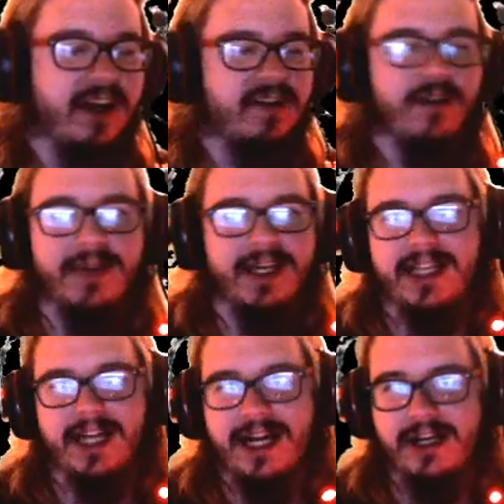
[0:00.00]
something
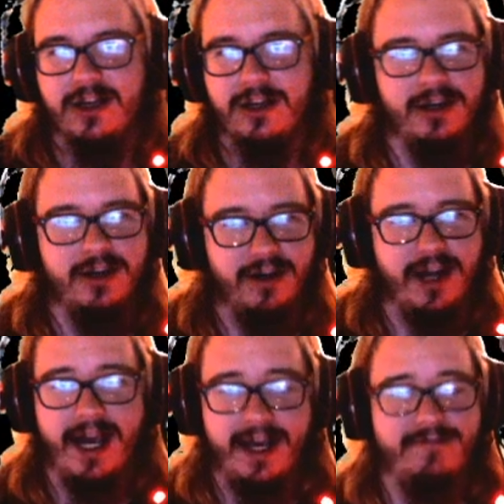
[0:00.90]
that
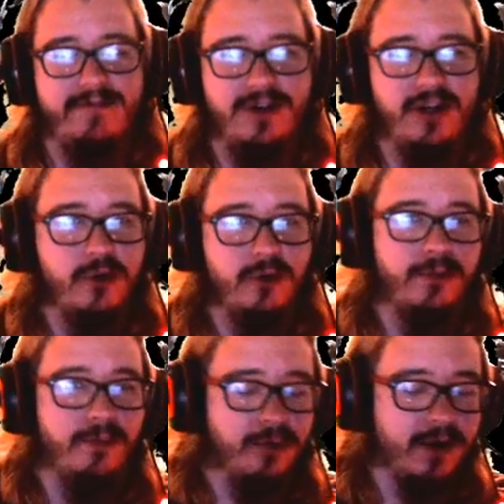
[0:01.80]
I
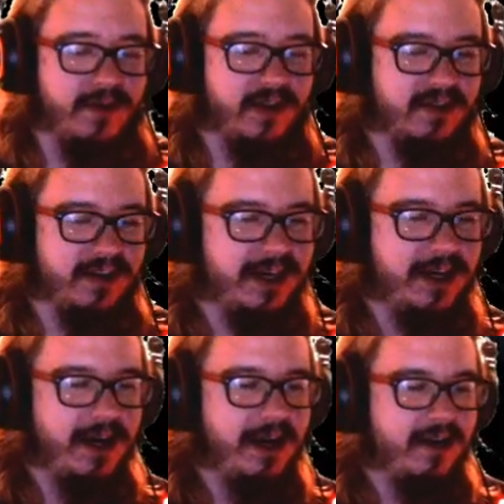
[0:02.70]
knew previously.
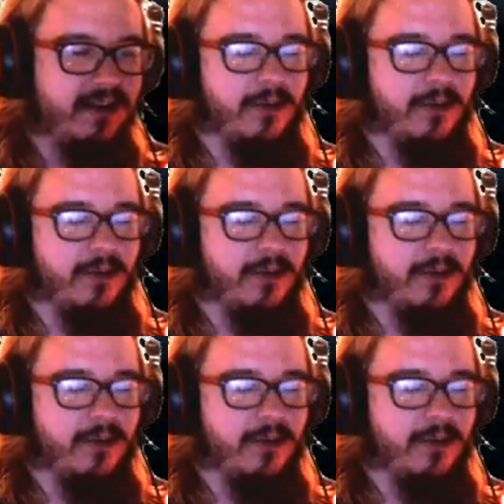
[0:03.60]
So